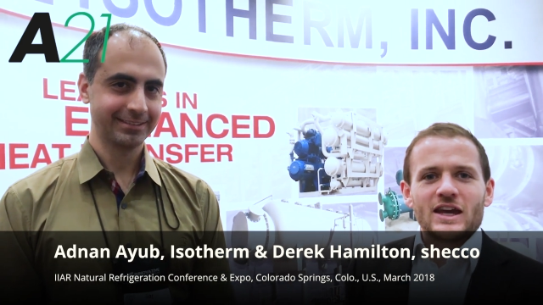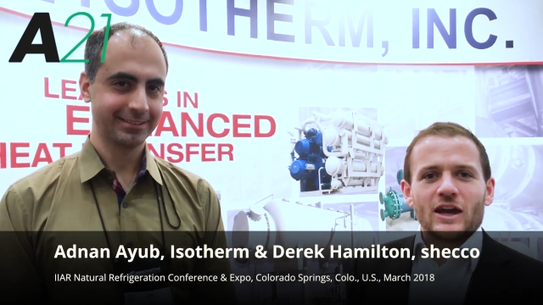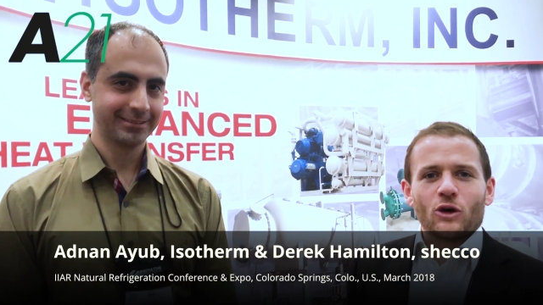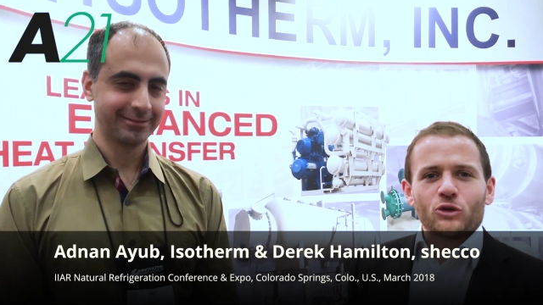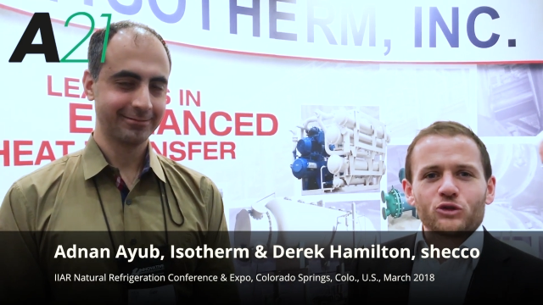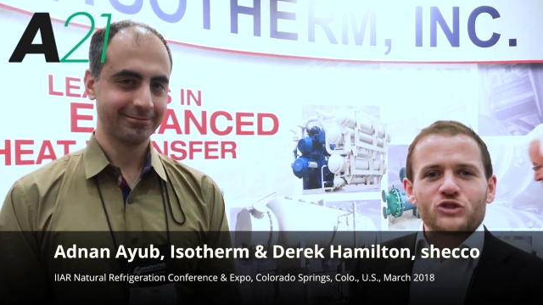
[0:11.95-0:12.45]

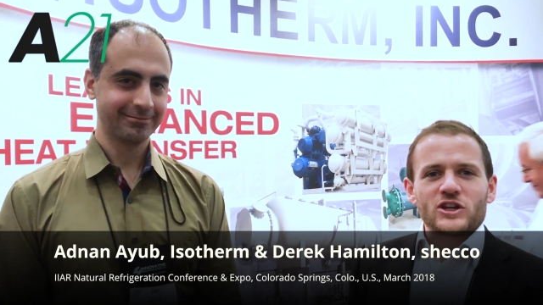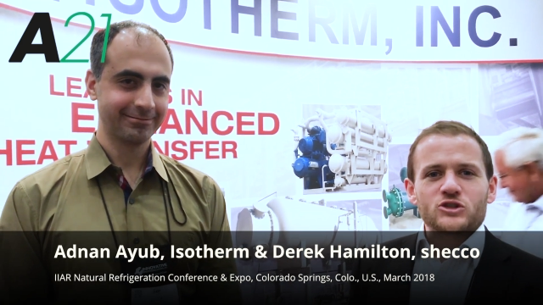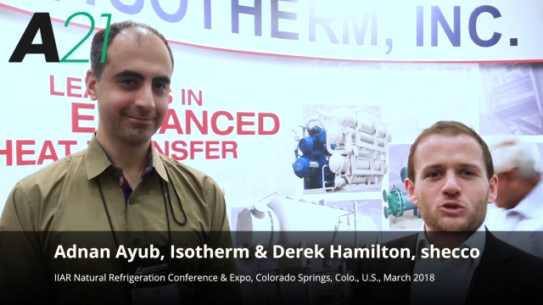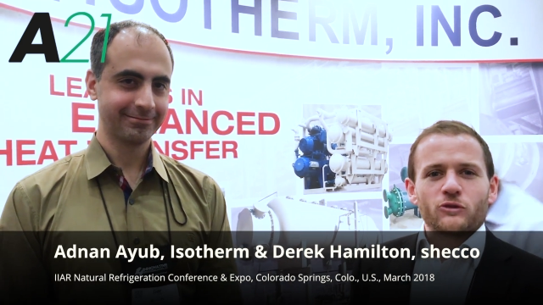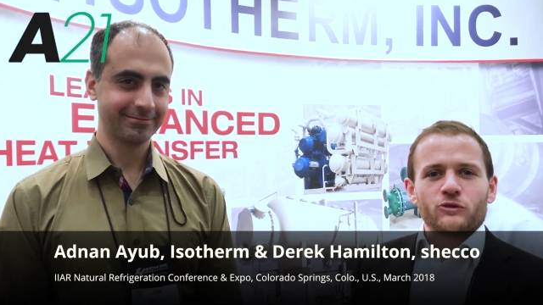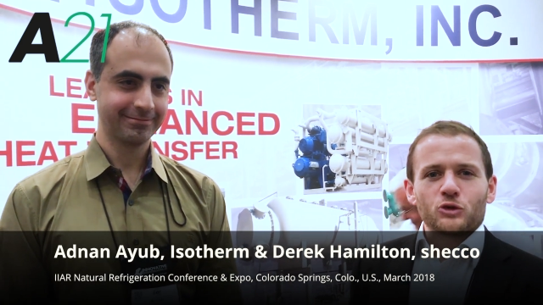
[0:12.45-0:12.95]
Speaker 1: uh, on the trade
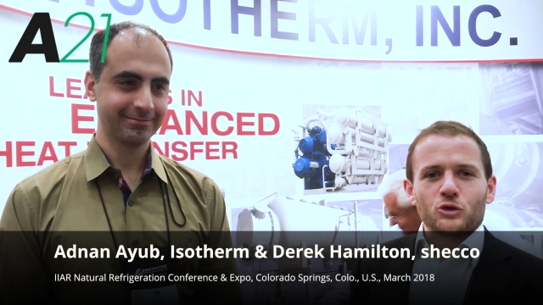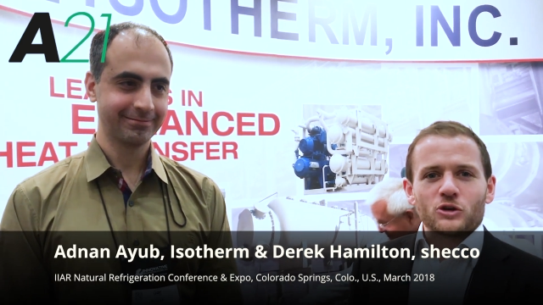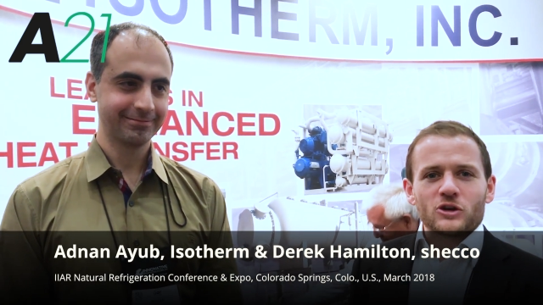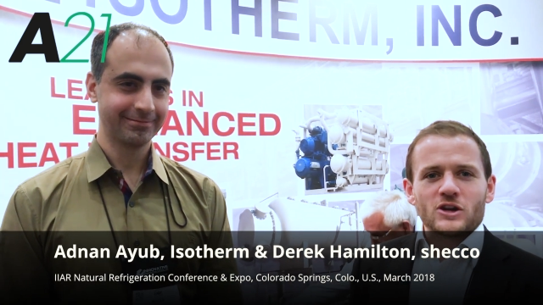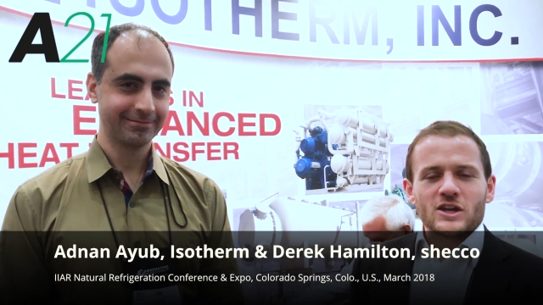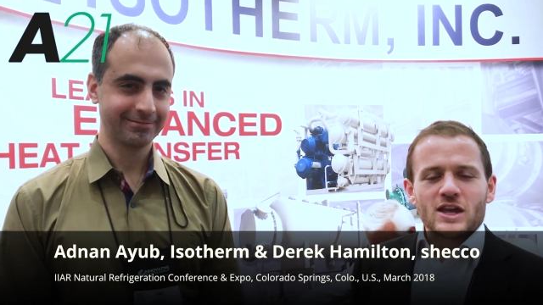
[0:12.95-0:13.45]
show
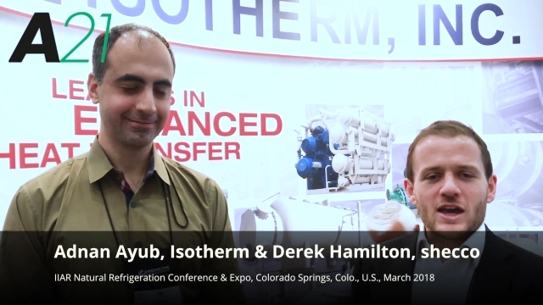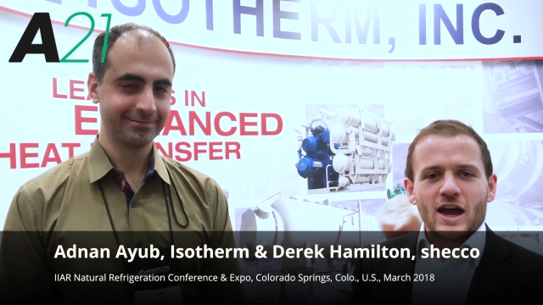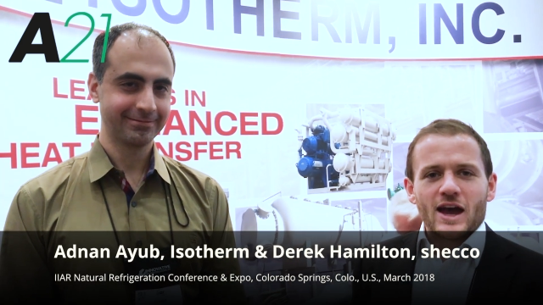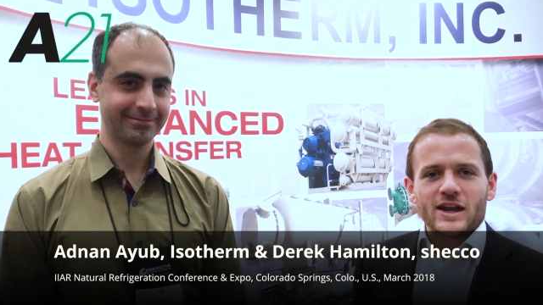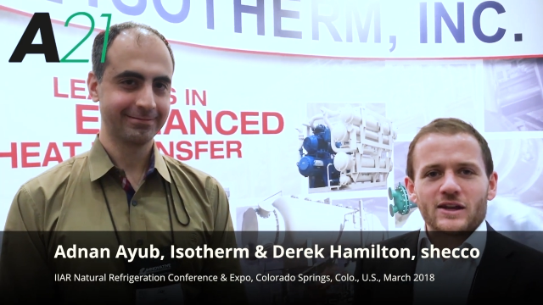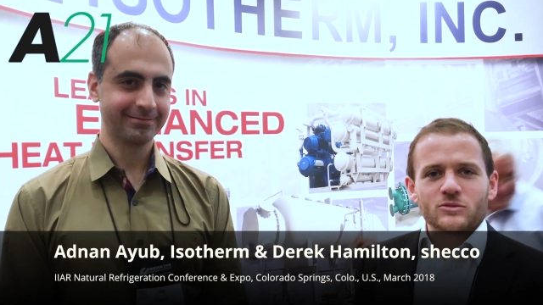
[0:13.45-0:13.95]
floor
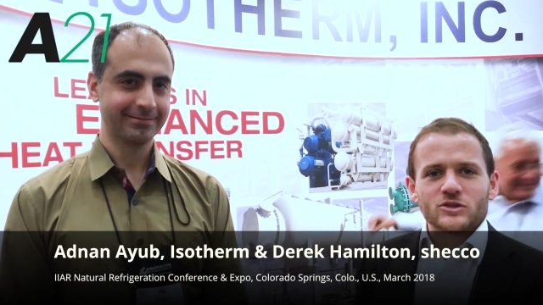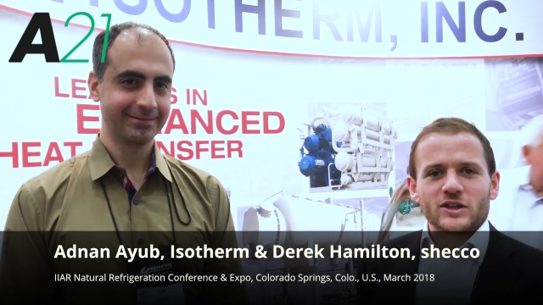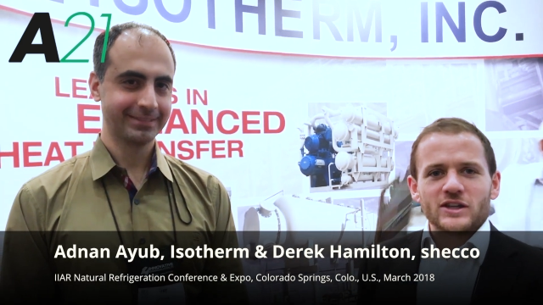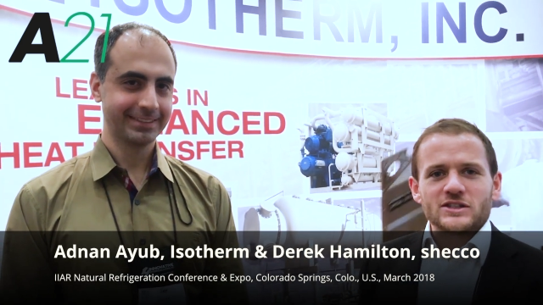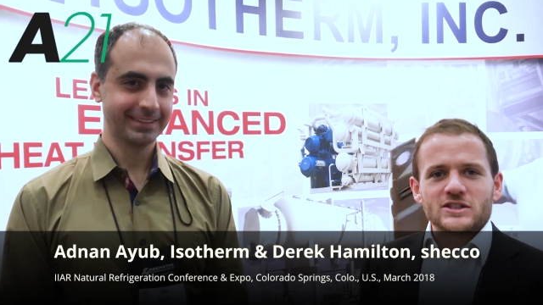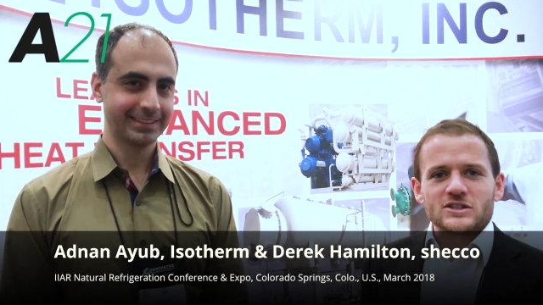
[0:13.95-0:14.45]
and I'm
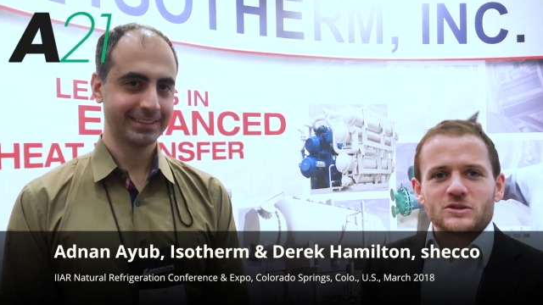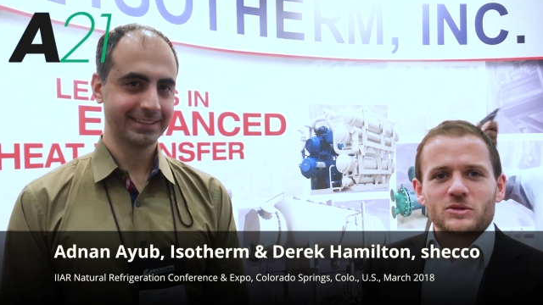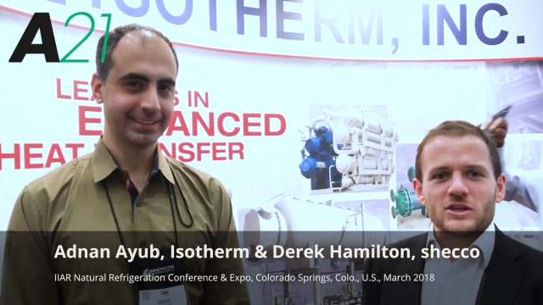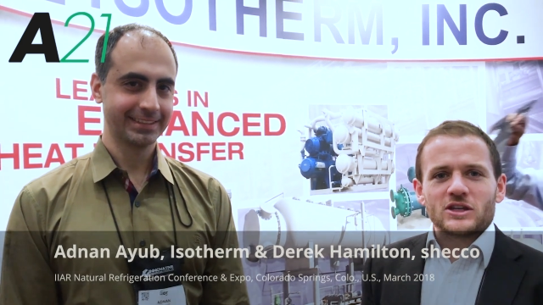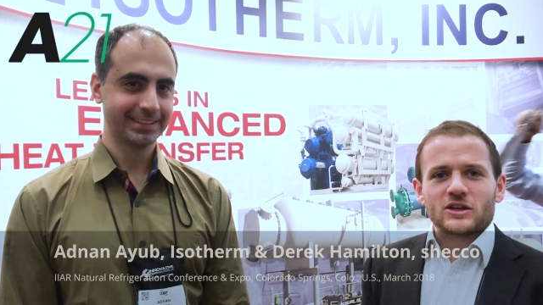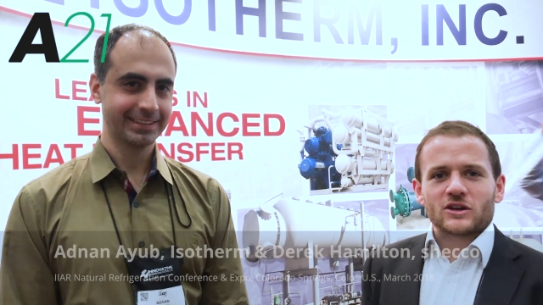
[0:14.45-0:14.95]
delighted to
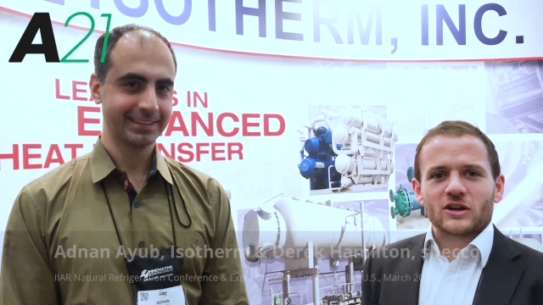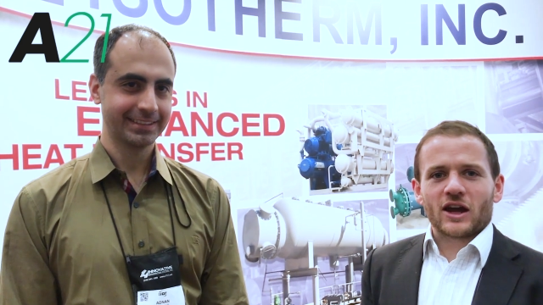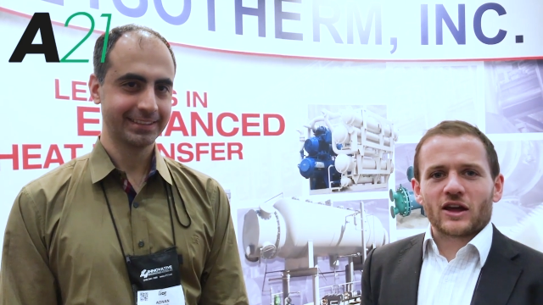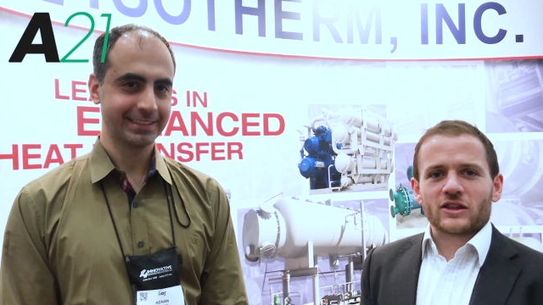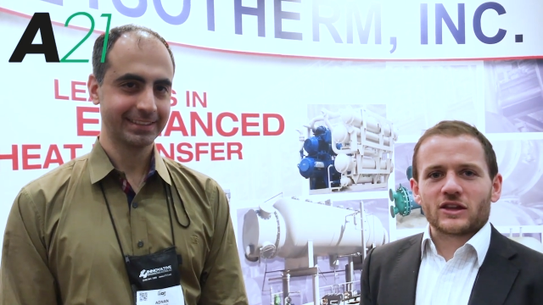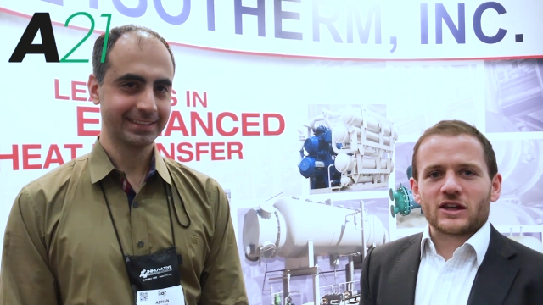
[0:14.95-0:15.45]
be here
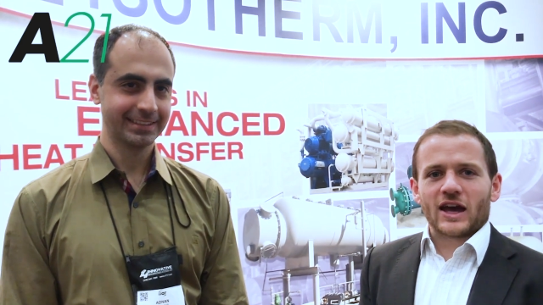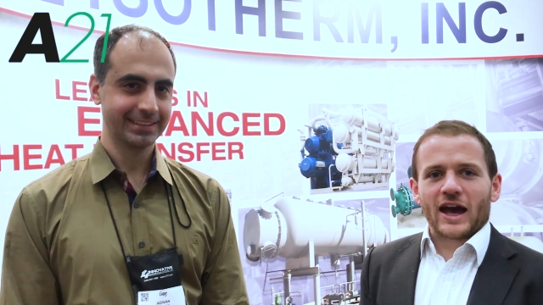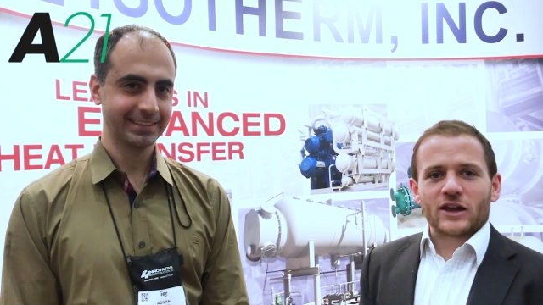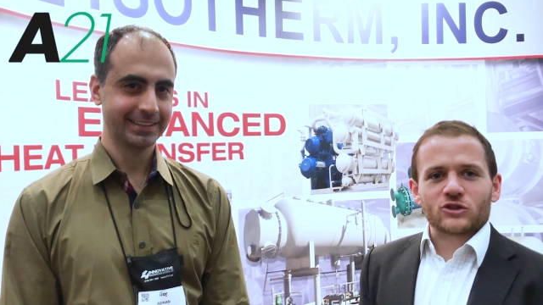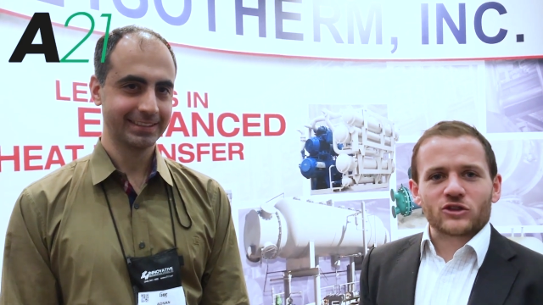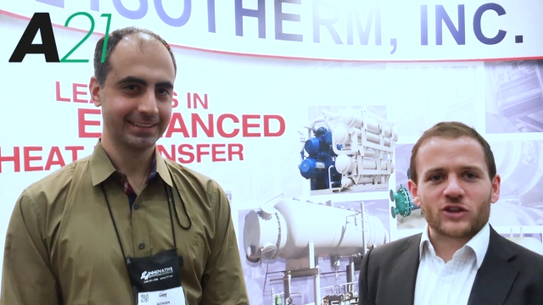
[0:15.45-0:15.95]
at the
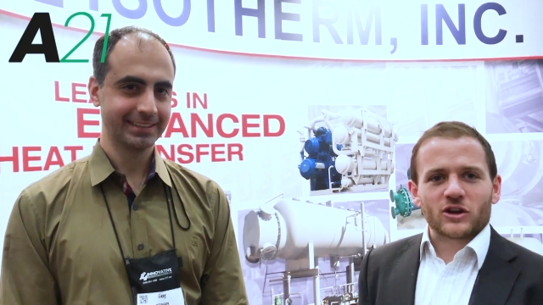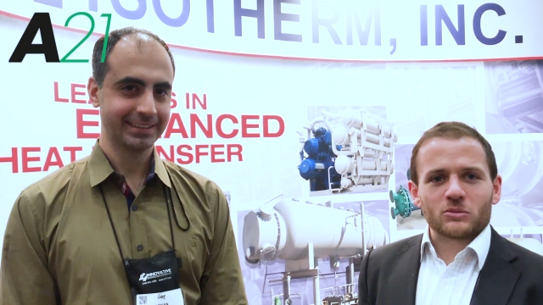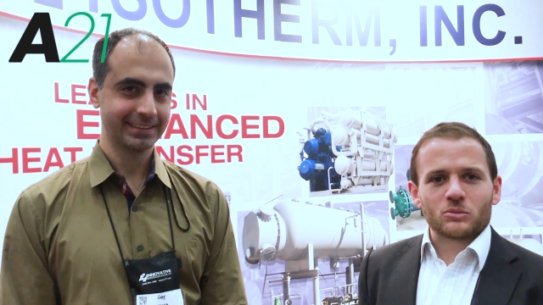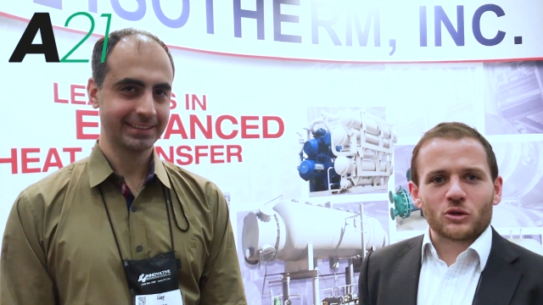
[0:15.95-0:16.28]
Isotherm